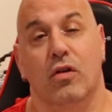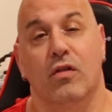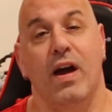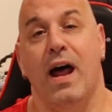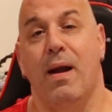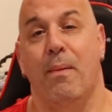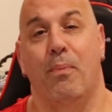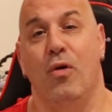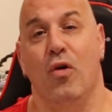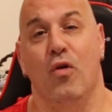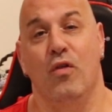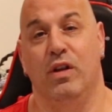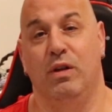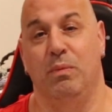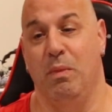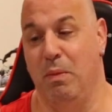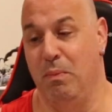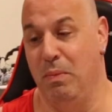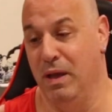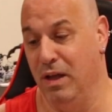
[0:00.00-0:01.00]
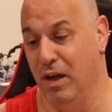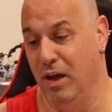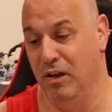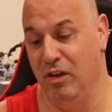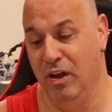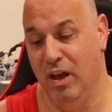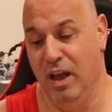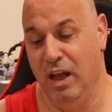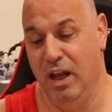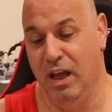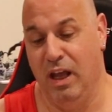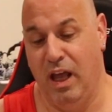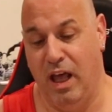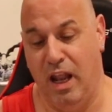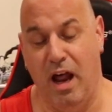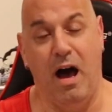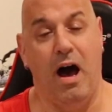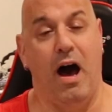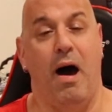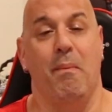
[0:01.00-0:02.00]
got to prove it to me because
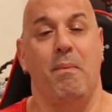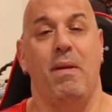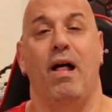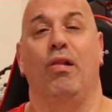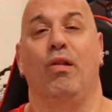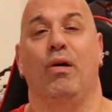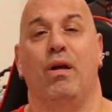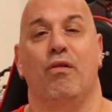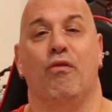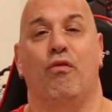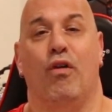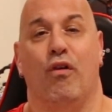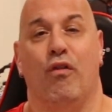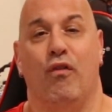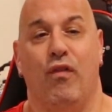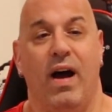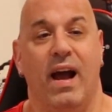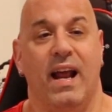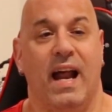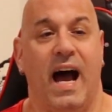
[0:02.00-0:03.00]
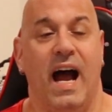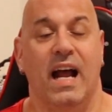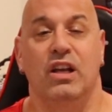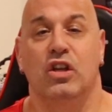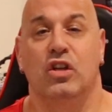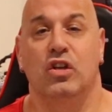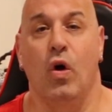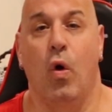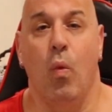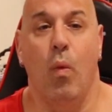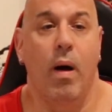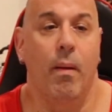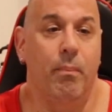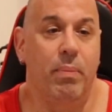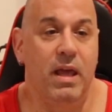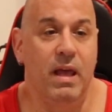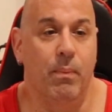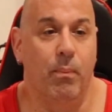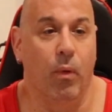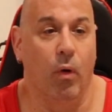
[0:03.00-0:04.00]
I'm not looking for a fight. I just don't want
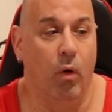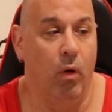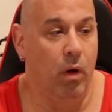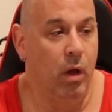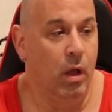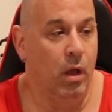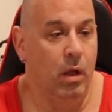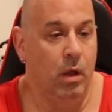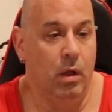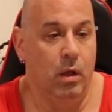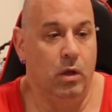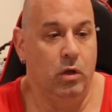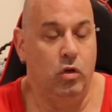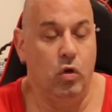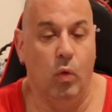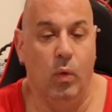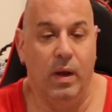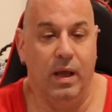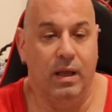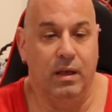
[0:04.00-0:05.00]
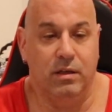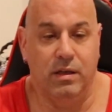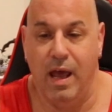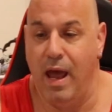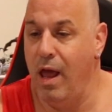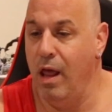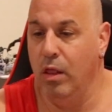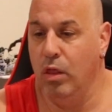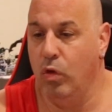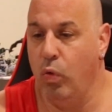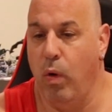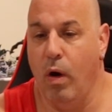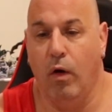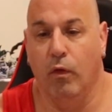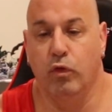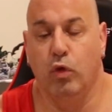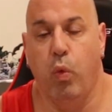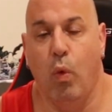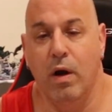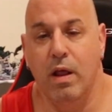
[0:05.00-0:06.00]
people doing 10,
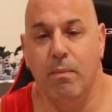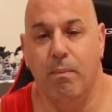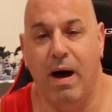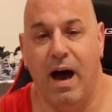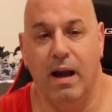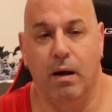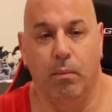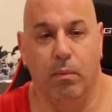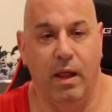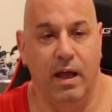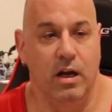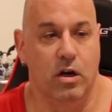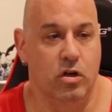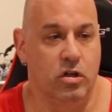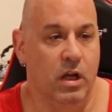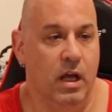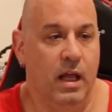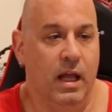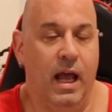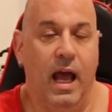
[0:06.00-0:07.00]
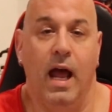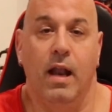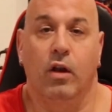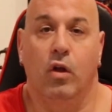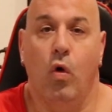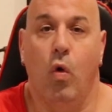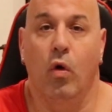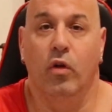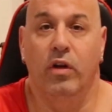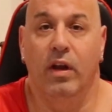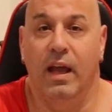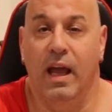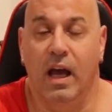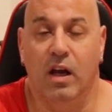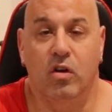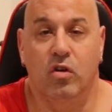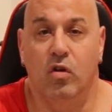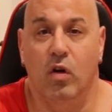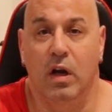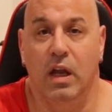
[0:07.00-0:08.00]
12, 20 bottom layers and causing
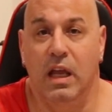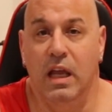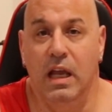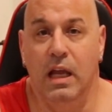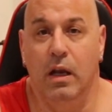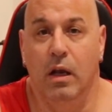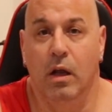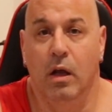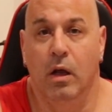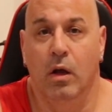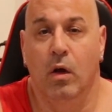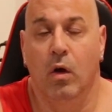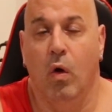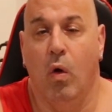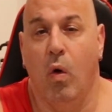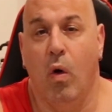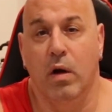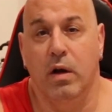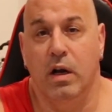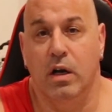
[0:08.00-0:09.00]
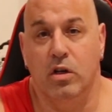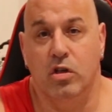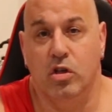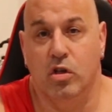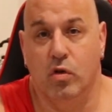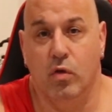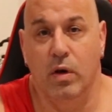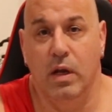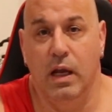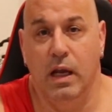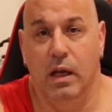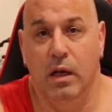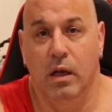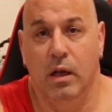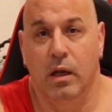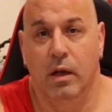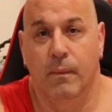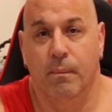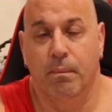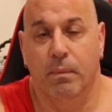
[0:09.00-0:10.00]
extra heat on their screen
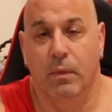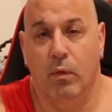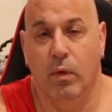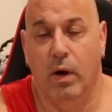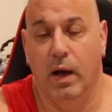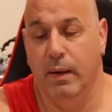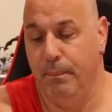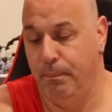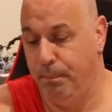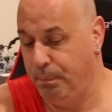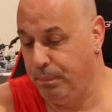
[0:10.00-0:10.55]
right?